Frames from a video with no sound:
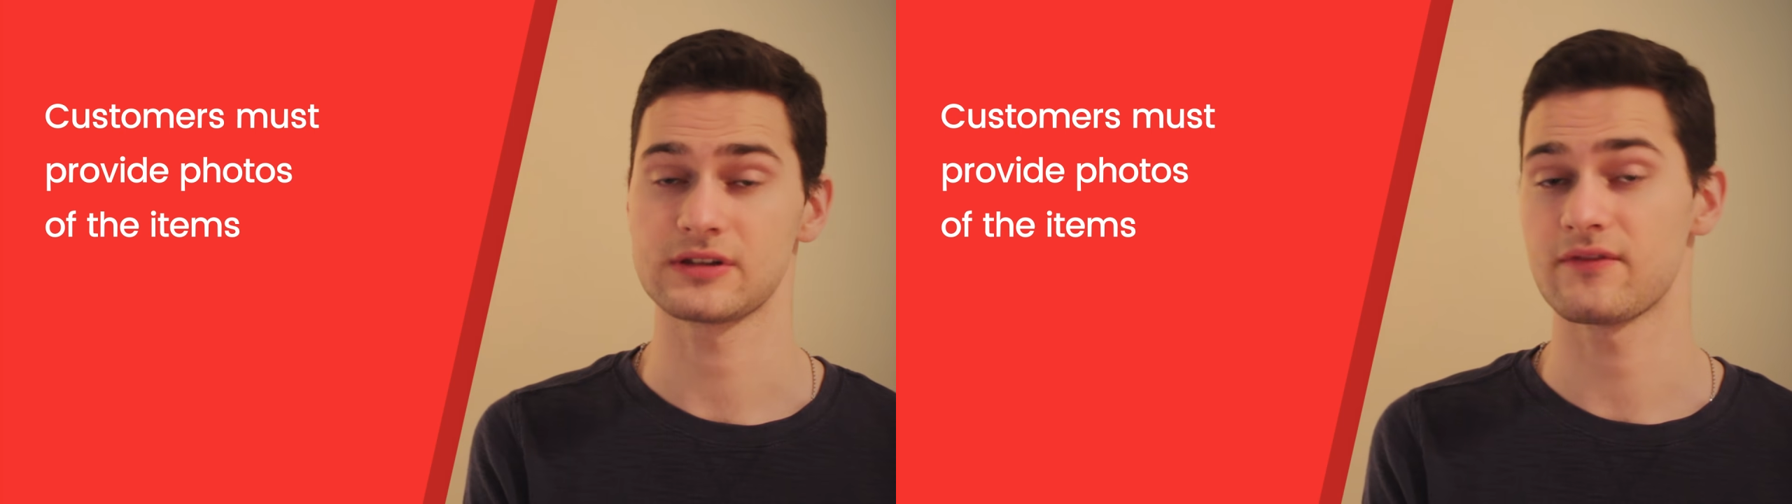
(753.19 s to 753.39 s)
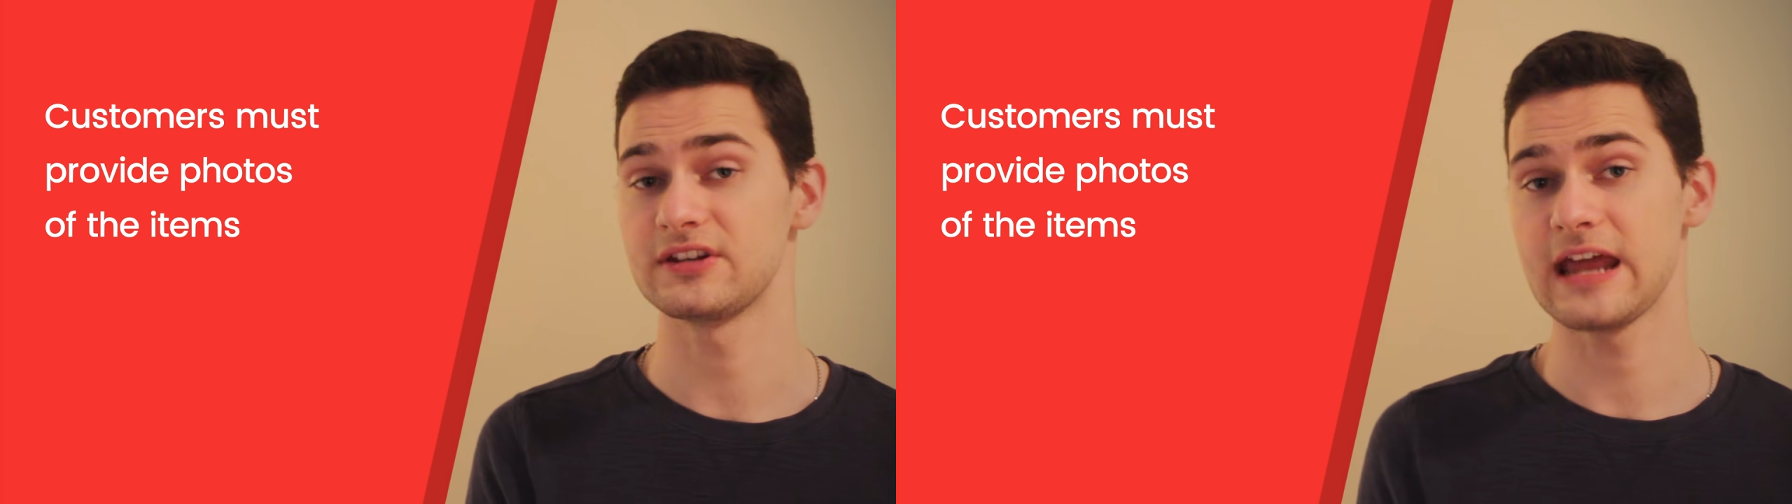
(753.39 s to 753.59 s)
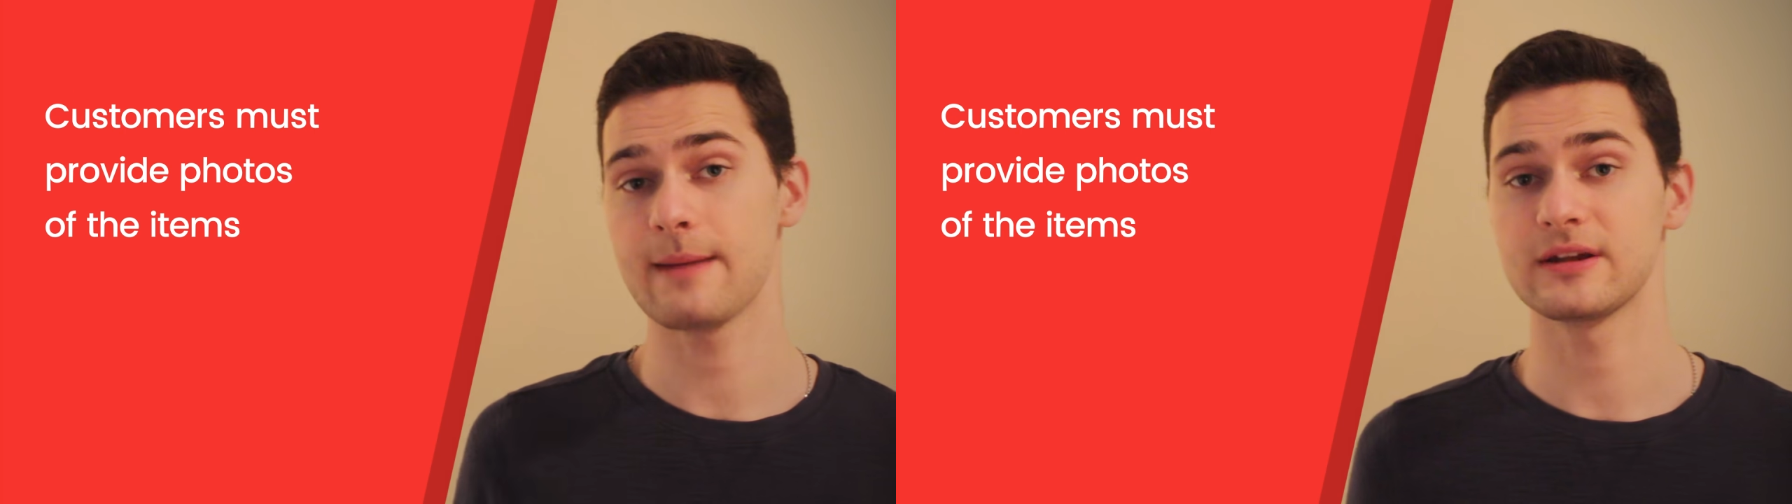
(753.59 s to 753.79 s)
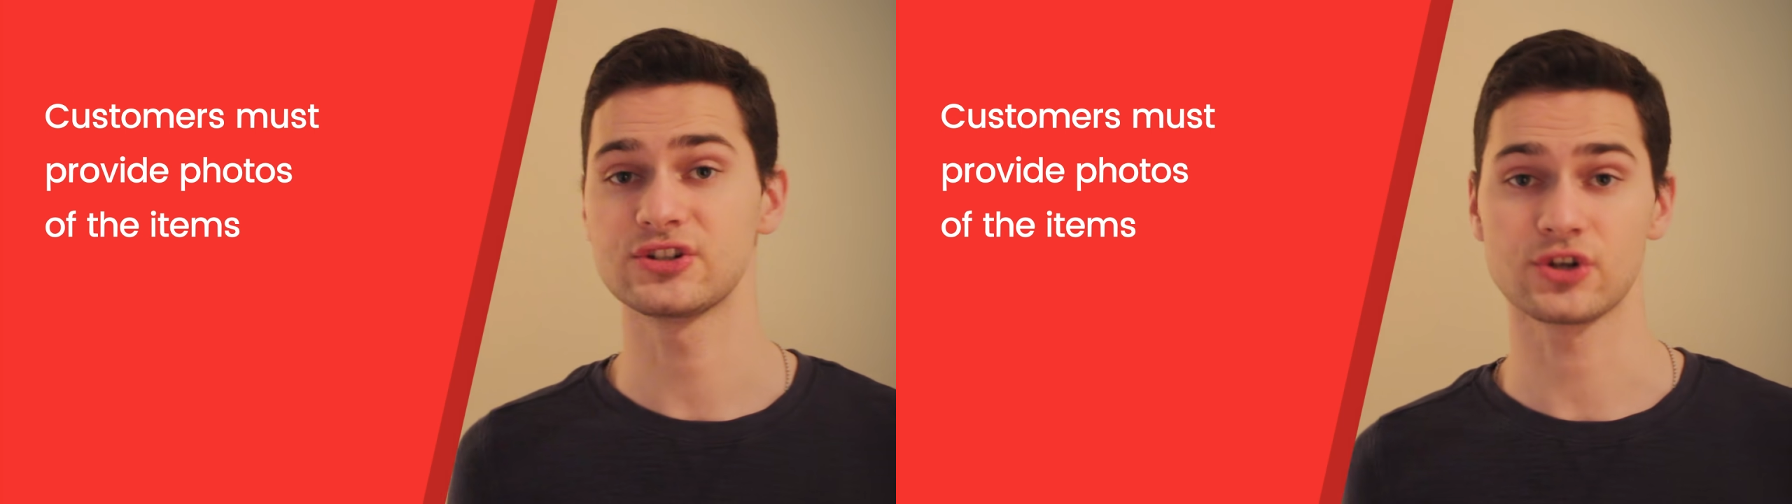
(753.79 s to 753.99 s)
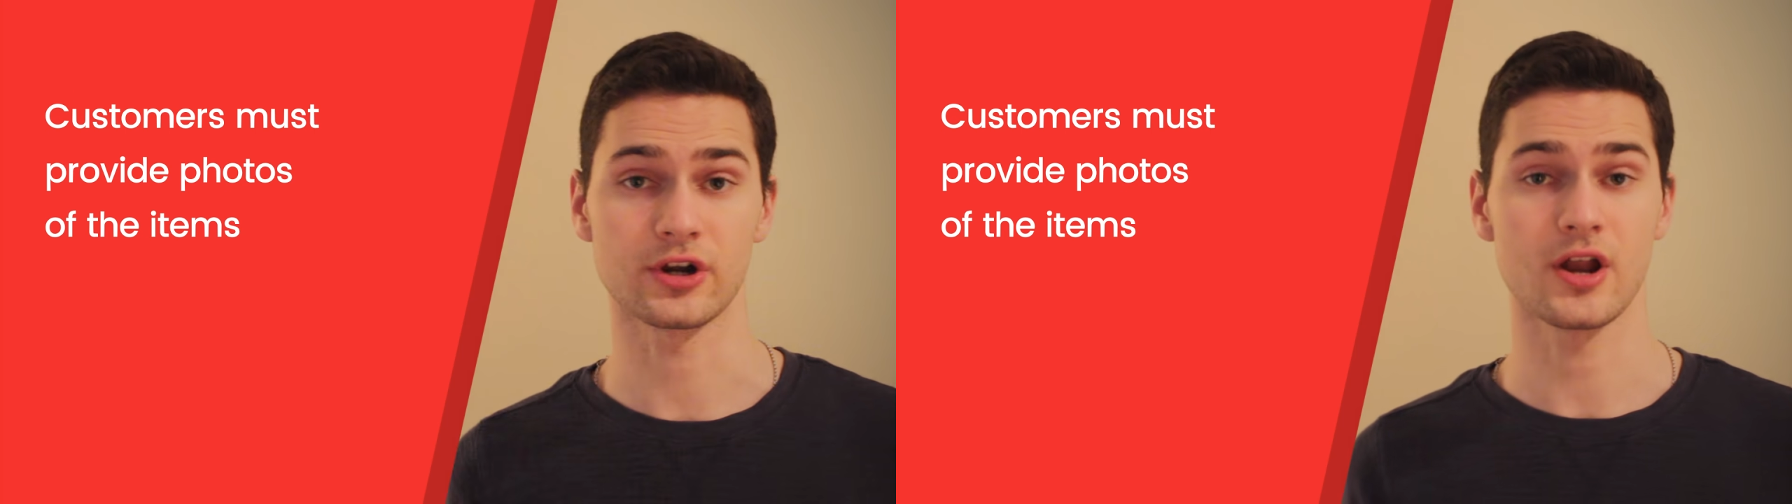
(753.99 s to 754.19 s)
of the
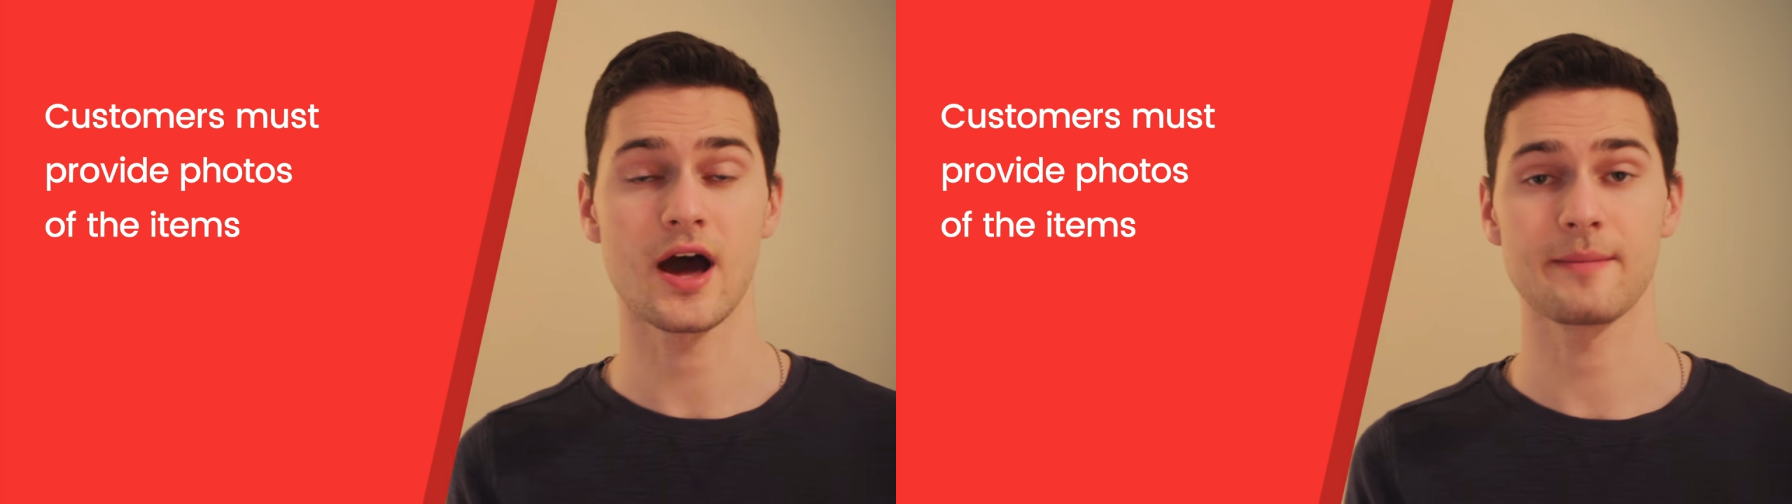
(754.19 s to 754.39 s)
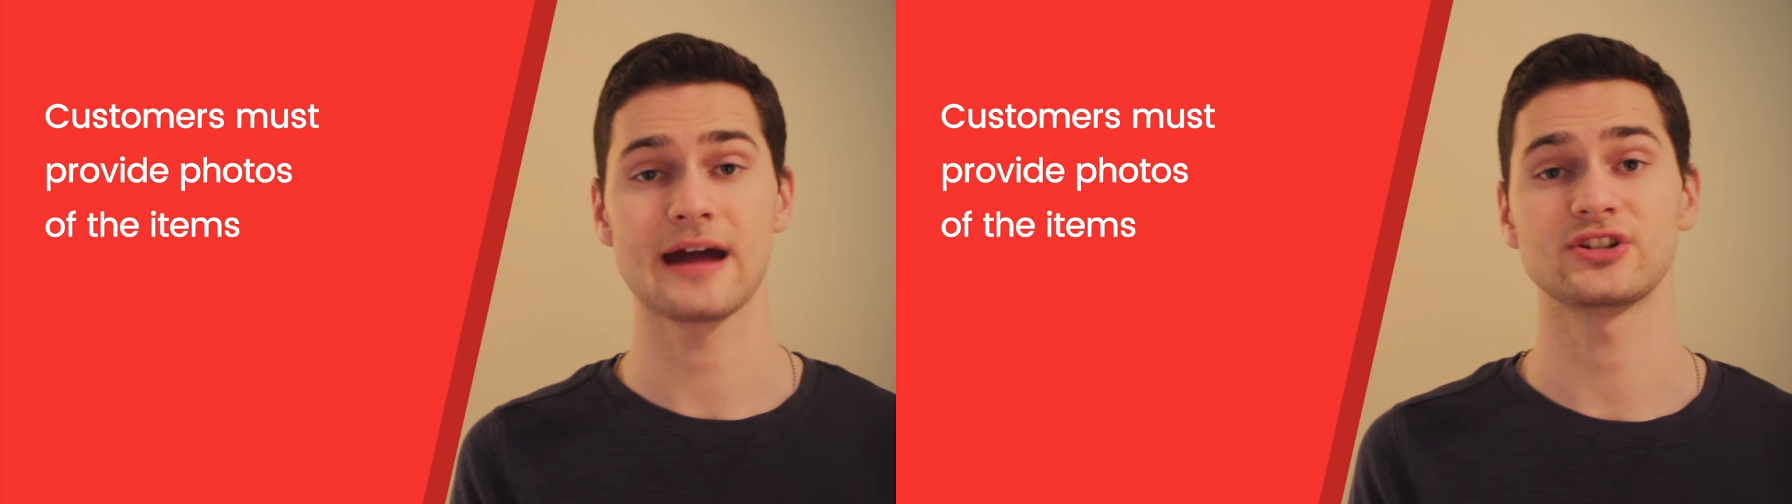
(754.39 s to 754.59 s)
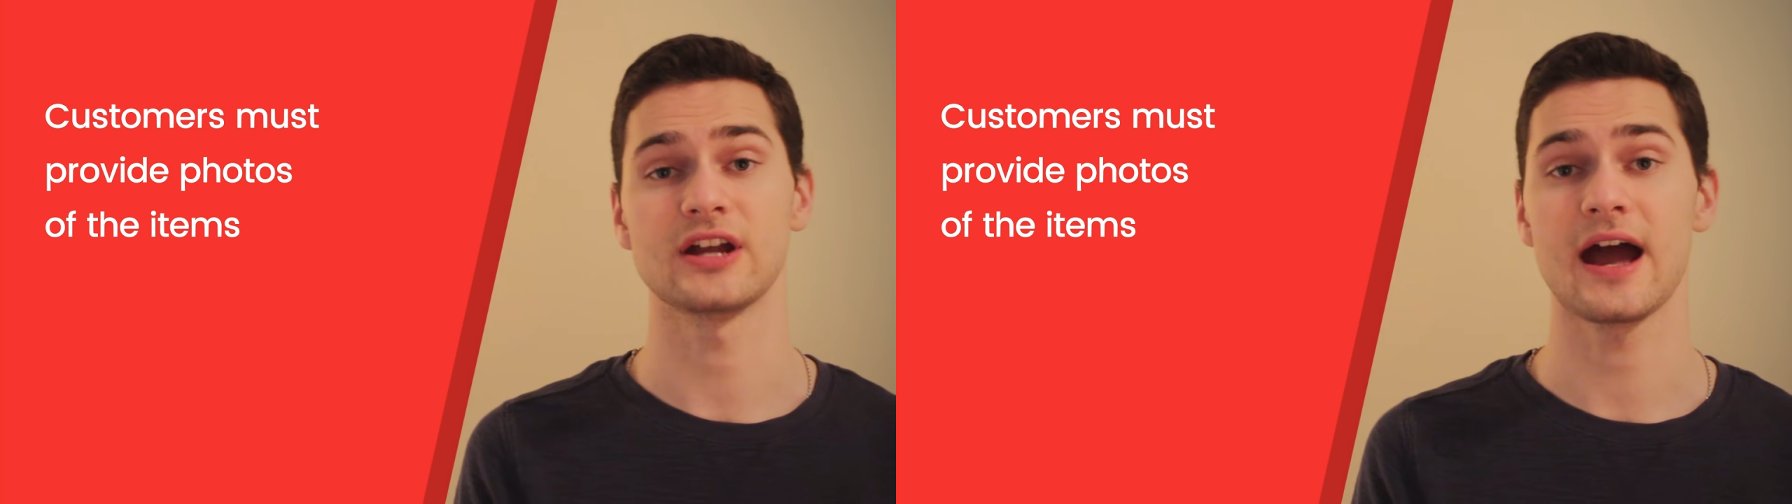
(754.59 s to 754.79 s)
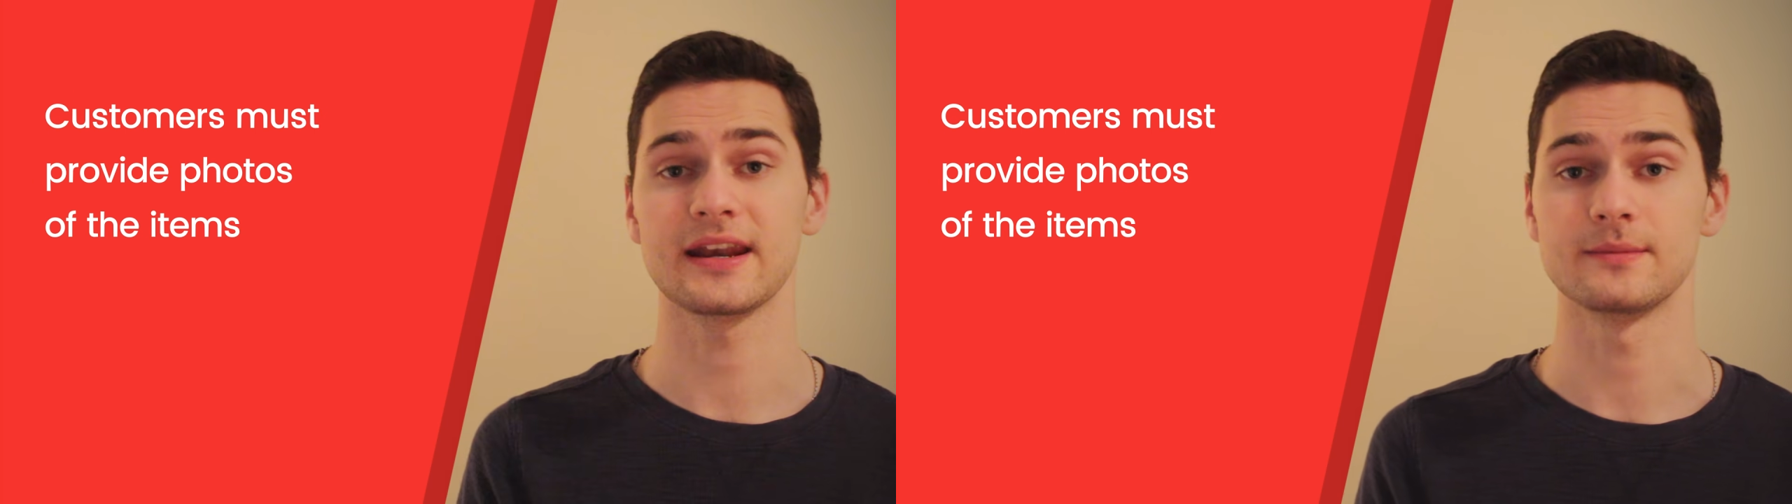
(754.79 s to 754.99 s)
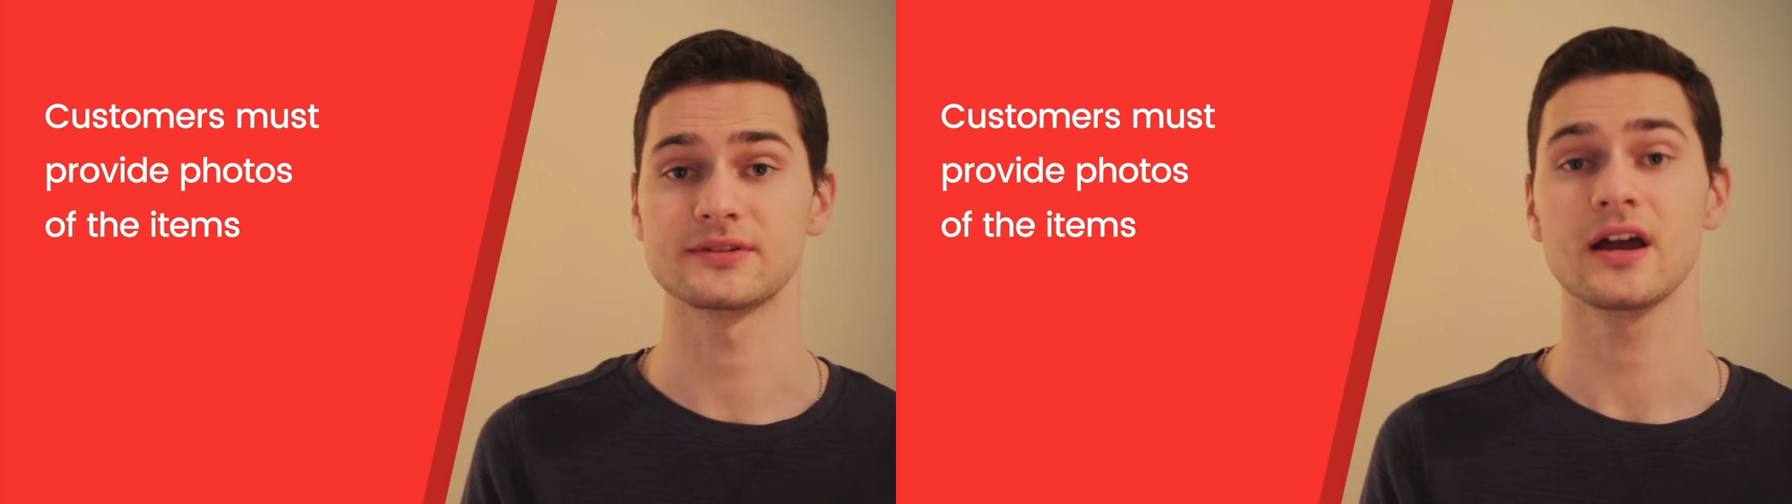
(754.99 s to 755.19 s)
damaged or non-matching
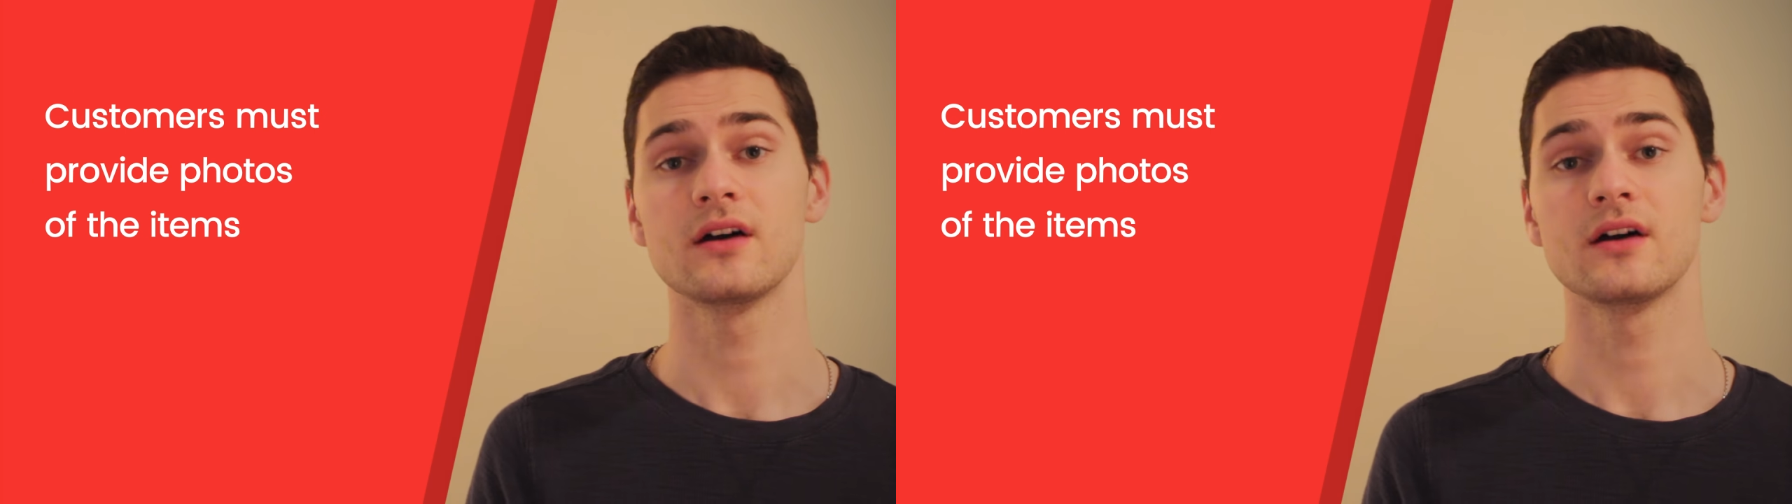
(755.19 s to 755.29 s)
items